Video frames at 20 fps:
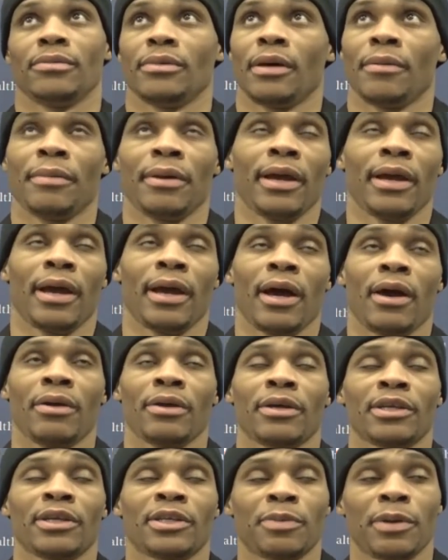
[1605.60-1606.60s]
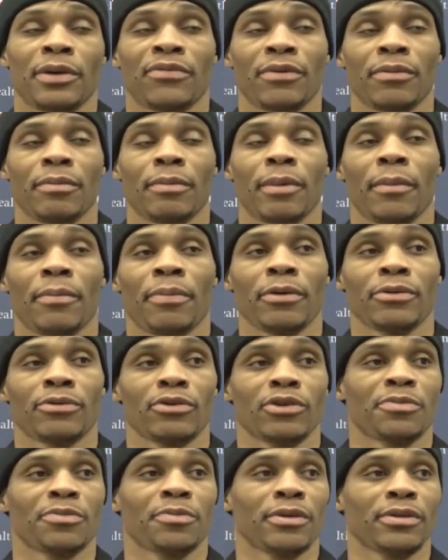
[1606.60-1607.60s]
I mean, I only can speak from my personal
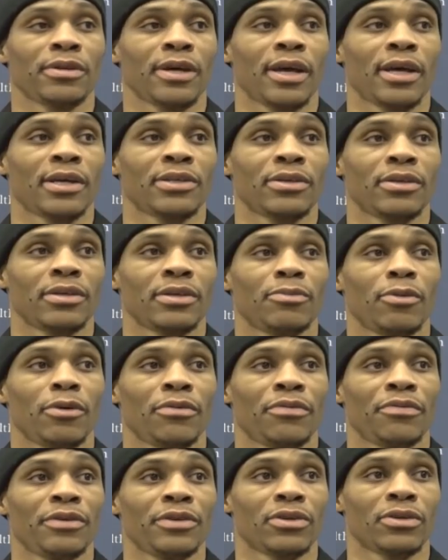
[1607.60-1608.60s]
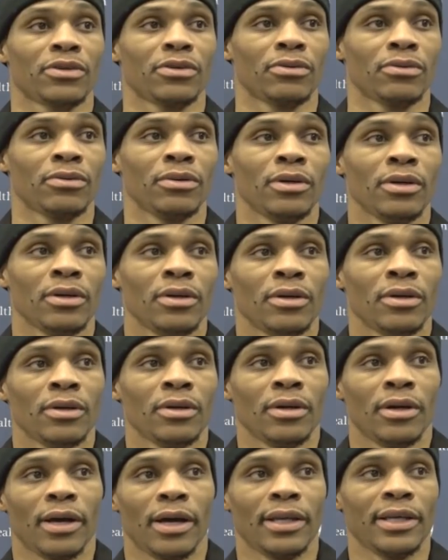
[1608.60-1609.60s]
experience last year. It's more physical,
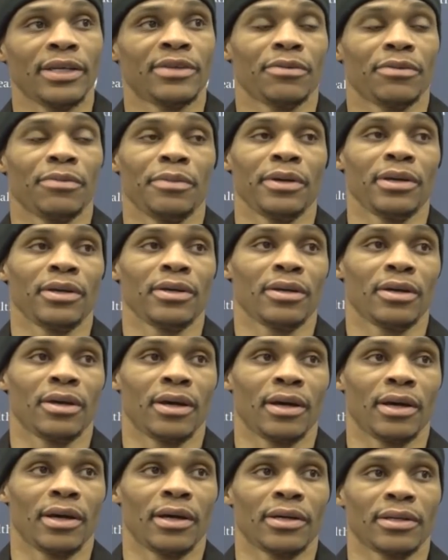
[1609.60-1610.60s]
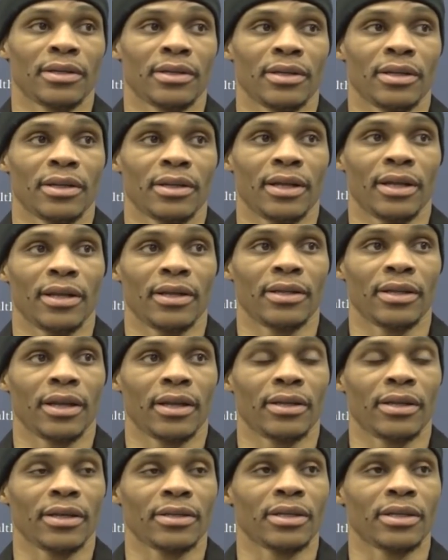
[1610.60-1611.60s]
at least for me. That
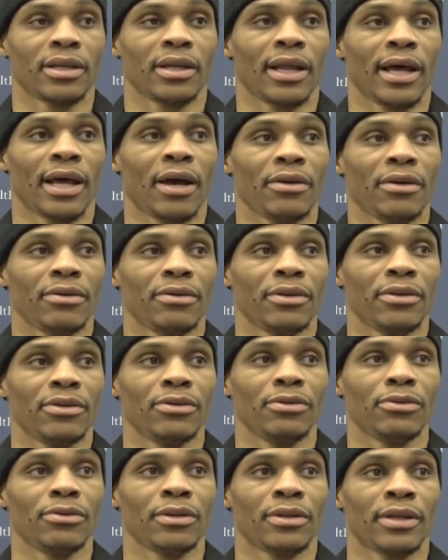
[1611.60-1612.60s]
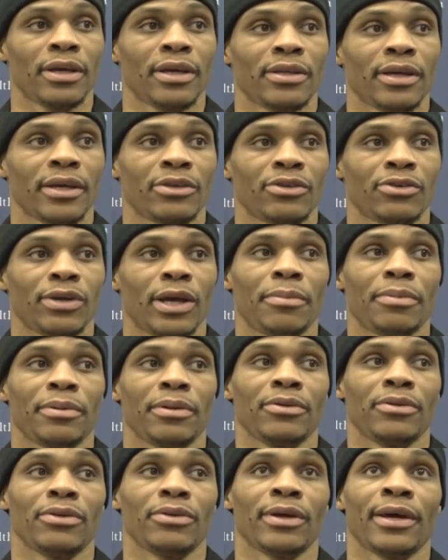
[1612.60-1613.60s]
doesn't allow you to do the thing that you're able to
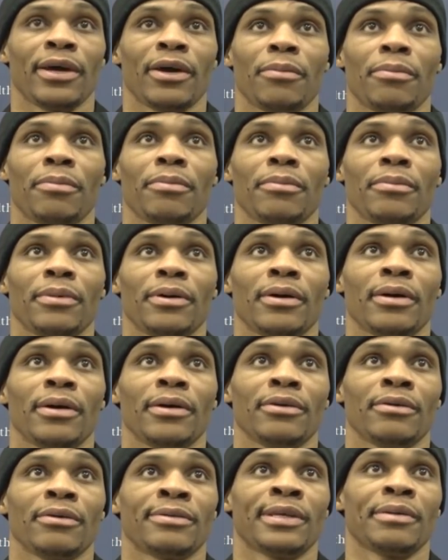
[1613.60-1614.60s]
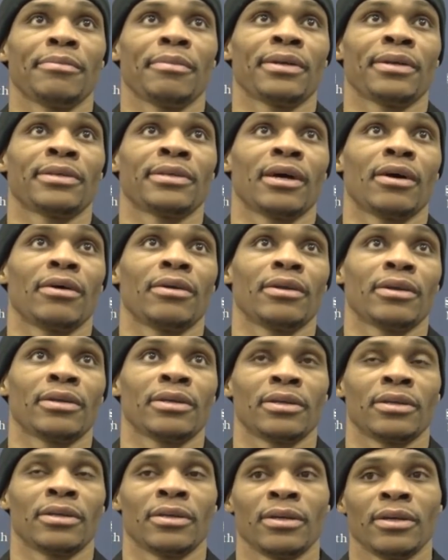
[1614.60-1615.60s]
do to help your teammates out.
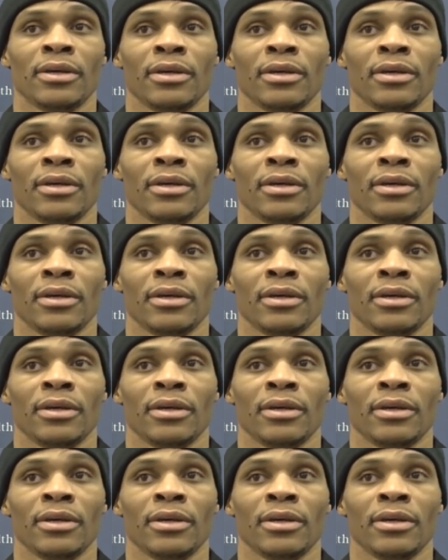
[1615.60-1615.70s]
Doesn't,